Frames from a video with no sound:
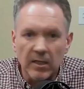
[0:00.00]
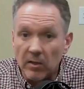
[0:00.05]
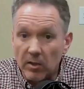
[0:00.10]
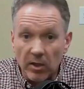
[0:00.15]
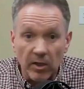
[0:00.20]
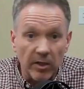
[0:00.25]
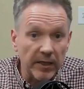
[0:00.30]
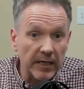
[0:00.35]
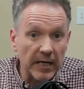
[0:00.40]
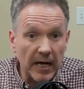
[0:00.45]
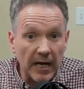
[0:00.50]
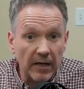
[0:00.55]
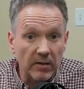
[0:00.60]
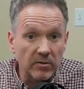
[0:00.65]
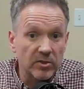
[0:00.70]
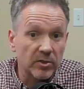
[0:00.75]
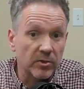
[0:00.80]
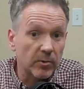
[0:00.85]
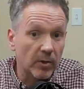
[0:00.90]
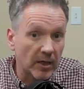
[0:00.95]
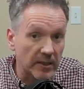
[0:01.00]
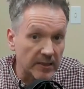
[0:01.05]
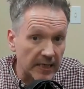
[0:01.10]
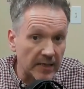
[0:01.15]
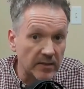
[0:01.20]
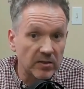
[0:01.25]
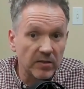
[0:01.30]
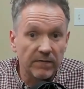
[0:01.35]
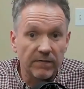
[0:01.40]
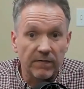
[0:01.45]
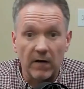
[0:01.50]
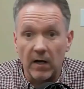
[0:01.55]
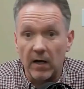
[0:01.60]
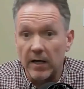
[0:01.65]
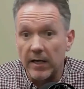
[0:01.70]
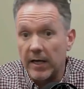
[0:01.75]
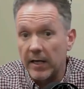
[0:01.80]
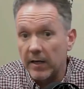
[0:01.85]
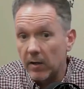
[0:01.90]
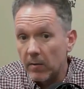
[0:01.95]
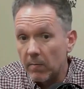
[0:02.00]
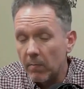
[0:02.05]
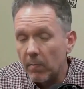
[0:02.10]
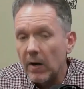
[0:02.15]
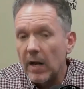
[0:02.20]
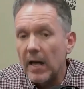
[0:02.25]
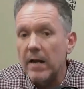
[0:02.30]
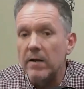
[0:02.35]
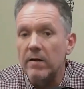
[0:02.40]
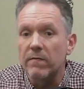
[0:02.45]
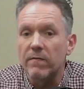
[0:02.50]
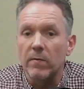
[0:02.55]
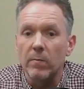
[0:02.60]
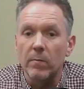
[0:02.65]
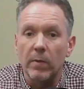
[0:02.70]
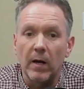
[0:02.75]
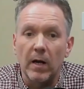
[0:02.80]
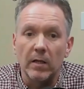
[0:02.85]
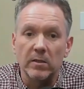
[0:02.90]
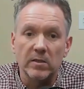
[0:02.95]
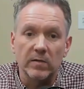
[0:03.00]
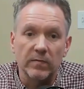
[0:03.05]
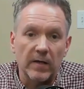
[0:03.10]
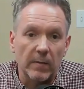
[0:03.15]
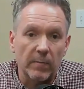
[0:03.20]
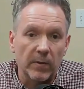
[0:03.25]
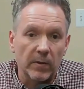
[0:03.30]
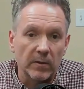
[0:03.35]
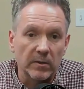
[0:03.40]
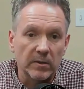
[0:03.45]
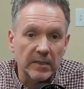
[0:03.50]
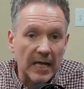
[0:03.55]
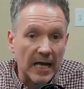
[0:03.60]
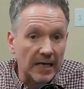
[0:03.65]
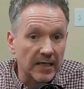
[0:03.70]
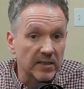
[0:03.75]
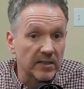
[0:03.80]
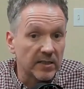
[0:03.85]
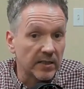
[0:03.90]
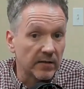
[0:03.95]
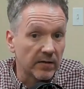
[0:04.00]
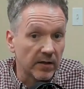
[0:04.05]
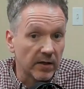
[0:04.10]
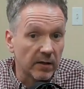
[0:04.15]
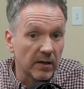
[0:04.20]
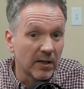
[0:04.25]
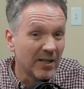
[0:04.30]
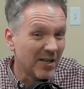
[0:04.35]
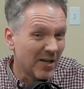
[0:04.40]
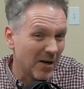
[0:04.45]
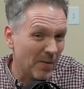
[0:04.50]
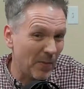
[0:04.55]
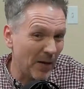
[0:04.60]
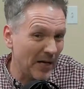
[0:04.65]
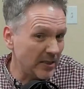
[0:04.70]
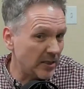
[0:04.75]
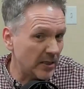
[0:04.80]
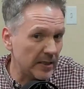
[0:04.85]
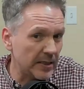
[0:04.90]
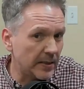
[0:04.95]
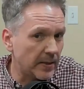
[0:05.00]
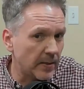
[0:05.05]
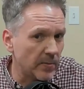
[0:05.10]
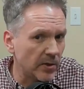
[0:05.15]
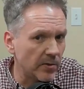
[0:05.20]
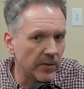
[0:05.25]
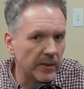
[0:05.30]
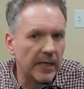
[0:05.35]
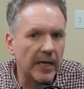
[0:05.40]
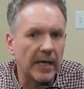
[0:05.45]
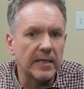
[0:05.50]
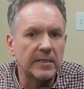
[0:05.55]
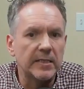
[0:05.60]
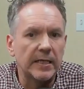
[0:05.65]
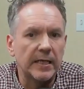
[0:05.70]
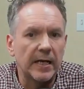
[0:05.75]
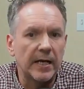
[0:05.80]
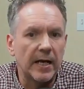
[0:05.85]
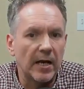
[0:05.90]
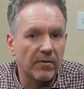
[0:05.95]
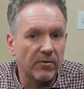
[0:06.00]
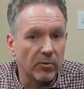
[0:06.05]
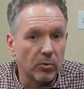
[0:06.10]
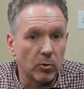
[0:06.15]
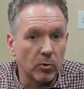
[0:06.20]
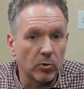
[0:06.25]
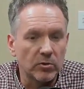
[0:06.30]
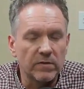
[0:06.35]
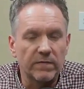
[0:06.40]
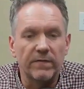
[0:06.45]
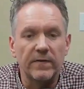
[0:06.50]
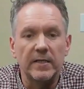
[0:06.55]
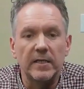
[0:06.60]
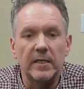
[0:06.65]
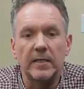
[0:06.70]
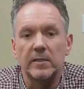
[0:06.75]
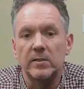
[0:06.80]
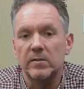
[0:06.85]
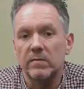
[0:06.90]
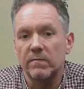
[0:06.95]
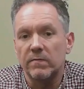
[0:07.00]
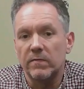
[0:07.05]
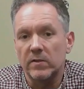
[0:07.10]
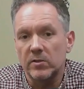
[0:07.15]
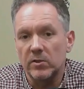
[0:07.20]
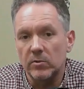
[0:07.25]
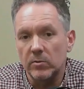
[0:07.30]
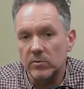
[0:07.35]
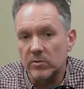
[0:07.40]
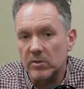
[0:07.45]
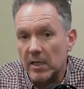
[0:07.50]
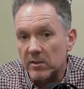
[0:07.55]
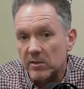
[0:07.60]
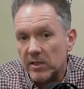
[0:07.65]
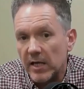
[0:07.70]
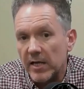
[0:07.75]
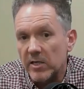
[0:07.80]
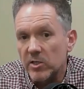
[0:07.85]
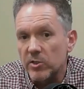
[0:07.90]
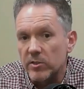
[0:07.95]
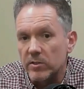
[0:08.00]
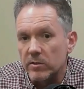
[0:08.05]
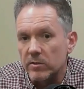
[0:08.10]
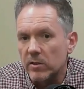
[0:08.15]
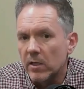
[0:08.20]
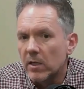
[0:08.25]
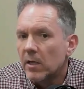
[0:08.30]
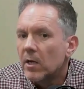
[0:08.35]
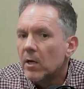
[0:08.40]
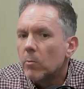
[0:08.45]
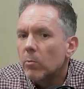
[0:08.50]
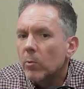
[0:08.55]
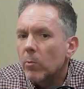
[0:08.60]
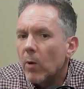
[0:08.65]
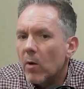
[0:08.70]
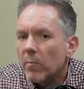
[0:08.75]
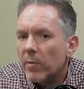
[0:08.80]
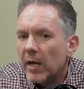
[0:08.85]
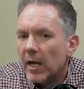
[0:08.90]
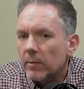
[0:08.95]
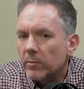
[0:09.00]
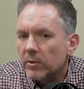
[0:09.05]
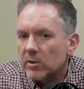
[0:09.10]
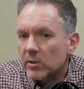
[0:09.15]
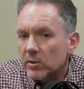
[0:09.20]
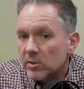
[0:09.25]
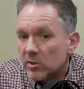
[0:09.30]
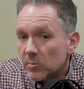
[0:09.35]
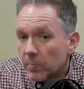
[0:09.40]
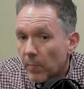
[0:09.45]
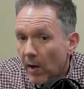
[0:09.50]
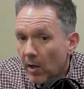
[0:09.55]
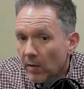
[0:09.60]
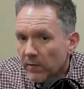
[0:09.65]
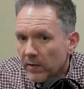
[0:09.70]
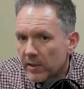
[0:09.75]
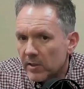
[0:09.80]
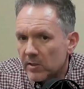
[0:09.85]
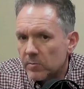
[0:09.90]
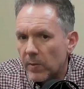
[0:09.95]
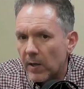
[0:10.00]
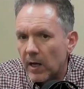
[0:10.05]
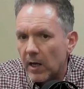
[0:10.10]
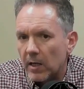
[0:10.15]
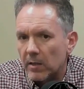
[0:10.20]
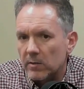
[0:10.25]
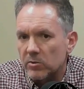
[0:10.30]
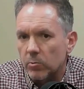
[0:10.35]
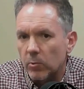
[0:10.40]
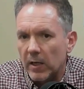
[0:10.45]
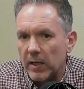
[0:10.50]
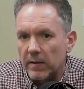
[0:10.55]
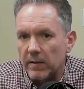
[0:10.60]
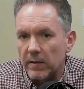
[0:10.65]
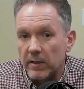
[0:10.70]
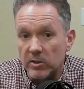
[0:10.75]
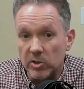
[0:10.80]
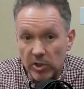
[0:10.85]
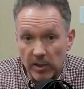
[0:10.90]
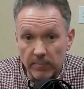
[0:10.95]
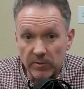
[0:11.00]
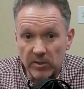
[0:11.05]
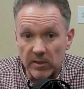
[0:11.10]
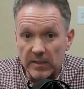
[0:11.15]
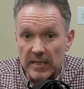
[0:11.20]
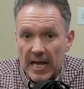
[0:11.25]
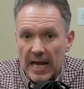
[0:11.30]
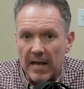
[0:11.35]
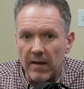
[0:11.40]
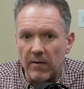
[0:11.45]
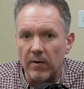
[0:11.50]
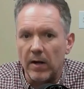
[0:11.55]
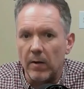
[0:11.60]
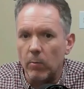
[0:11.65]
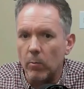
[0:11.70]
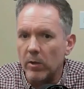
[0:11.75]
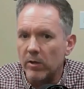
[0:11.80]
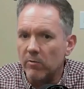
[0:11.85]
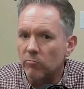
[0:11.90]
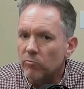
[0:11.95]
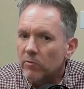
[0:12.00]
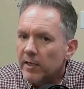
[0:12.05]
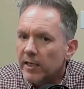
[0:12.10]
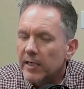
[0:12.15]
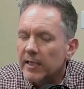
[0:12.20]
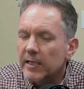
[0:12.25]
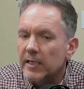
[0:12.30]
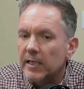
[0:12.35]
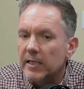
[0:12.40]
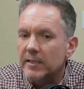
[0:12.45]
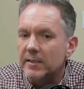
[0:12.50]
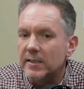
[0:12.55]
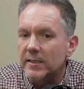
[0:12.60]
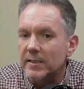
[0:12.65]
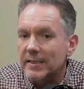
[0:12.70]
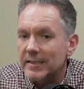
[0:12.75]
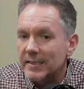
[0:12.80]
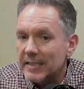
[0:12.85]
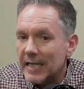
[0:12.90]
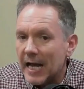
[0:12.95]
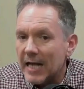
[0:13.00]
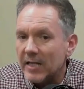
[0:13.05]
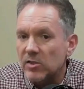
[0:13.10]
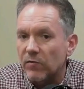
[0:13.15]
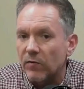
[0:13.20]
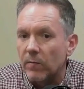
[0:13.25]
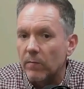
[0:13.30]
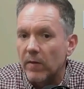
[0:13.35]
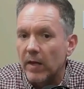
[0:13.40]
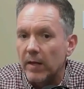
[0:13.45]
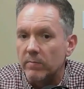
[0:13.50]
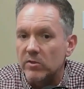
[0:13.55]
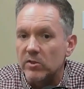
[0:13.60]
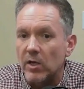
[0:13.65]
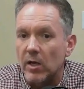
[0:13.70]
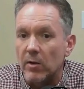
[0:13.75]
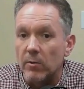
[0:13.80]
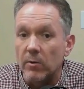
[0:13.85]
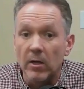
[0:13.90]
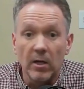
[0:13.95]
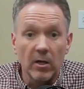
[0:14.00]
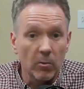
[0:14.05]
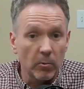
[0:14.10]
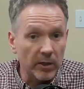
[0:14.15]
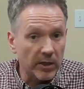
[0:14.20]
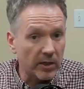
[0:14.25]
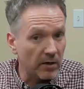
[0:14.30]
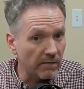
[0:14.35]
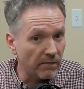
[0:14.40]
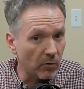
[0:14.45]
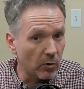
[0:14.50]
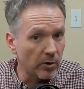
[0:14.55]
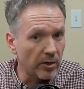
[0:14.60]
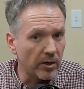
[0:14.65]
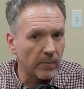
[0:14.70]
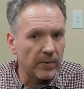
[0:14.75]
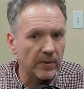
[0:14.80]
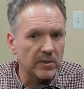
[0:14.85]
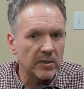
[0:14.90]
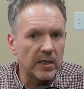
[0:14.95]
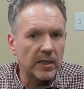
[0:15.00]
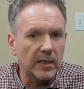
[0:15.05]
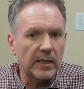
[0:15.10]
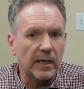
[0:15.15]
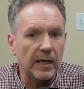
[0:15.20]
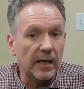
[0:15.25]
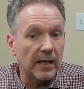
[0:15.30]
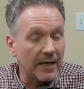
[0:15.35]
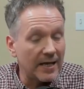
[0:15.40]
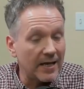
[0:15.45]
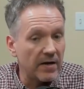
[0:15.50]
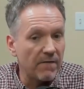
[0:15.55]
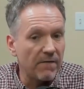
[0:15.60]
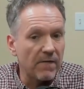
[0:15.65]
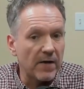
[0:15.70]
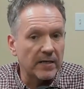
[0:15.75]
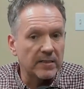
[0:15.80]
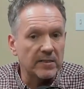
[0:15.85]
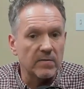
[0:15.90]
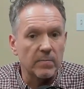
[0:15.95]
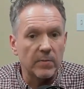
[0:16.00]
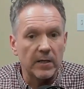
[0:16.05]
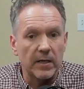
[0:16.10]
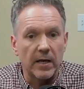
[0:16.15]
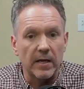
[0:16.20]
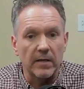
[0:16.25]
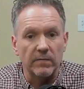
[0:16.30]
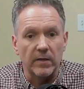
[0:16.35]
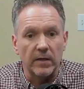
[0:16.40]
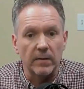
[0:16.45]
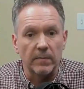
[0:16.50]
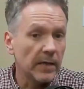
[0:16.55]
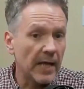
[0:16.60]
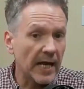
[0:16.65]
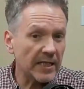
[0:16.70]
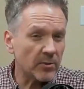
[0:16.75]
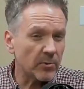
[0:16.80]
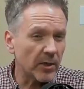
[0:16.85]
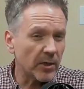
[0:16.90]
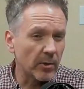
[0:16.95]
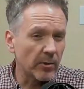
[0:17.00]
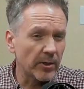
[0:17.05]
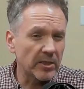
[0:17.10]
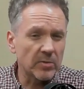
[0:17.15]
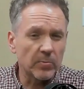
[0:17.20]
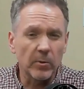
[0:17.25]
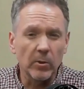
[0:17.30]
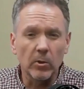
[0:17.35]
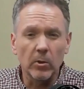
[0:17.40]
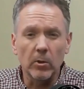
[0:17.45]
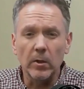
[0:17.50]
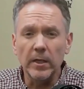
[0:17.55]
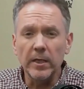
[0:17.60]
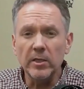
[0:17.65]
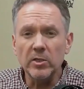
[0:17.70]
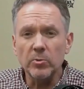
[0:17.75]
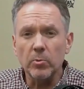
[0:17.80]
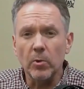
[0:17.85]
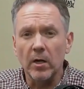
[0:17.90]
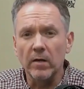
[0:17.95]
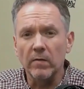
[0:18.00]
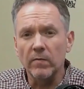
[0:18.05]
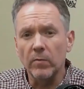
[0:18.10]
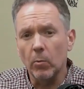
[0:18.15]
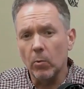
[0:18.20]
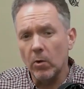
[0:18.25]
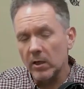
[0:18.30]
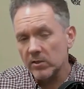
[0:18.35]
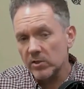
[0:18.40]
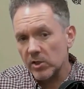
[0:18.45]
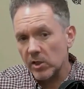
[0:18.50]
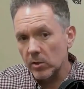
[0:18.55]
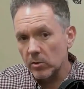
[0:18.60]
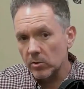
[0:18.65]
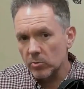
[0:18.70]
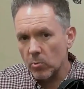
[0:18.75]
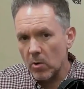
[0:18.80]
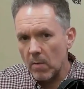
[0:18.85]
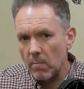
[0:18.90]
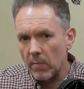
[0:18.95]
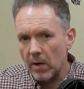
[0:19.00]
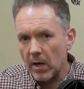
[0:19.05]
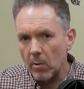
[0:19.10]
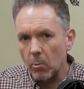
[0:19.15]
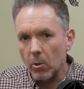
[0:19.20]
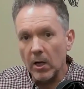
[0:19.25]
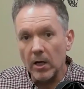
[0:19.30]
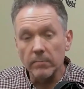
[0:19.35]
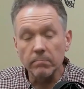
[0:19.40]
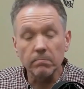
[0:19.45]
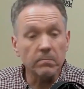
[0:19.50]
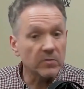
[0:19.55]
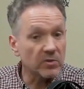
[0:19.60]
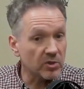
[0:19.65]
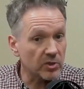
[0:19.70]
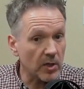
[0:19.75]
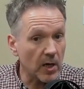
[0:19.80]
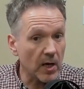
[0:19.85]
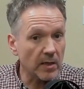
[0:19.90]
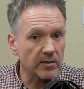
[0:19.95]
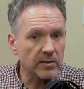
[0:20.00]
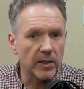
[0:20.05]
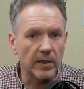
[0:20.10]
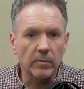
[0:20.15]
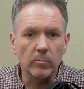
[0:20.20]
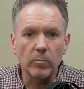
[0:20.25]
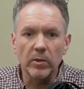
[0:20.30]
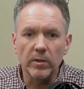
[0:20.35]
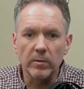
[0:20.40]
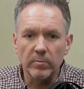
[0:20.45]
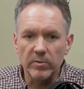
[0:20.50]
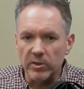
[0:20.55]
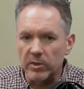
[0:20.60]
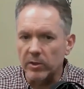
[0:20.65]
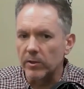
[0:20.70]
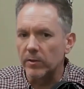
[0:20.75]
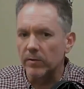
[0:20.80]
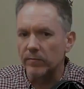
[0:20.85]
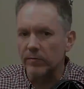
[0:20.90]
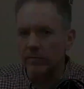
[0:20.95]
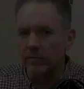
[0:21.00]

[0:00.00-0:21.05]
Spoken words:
learning how to identify and unblend from parts of our personality that are basically communicating in our thoughts, feelings and physical sensations, we won't be able to spot these parts when the chips are down and we really need to detach from them so we can avoid a particular ineffective behavior. Next, we're going to explore each one of the What skills one by one, starting with observe.